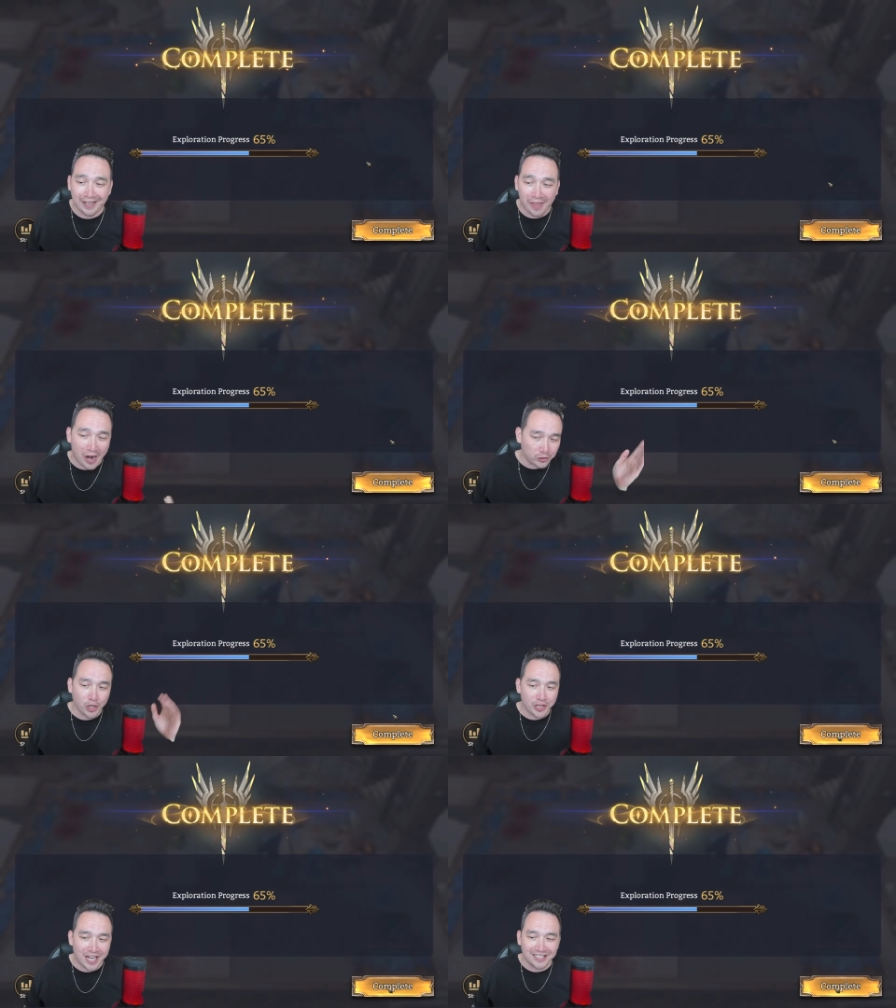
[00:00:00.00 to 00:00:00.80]
and then I'll
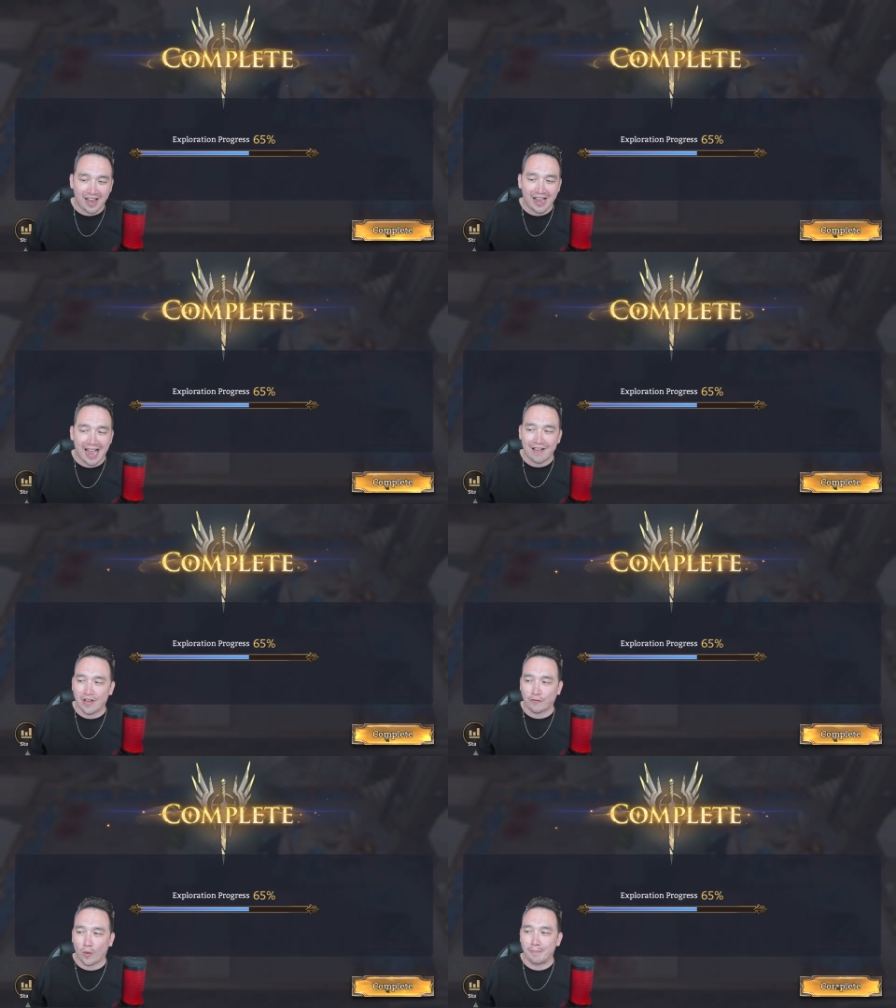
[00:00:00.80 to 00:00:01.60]
show you guys how I have
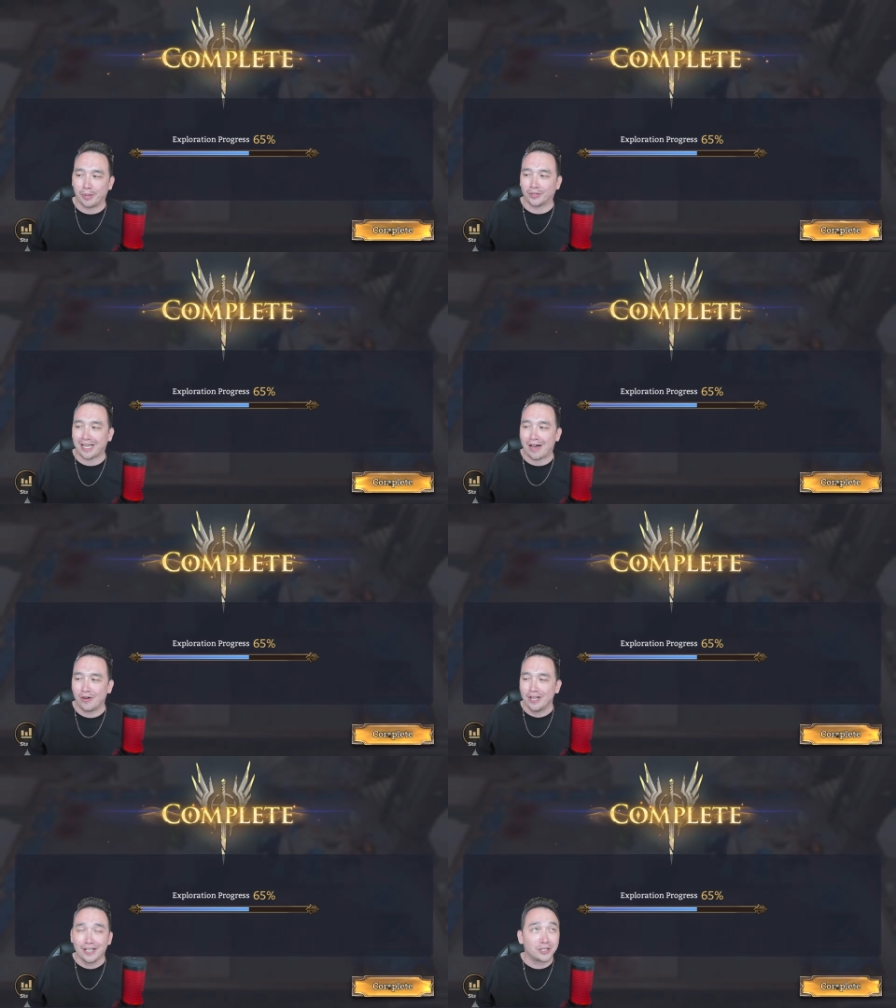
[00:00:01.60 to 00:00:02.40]
everyone built out.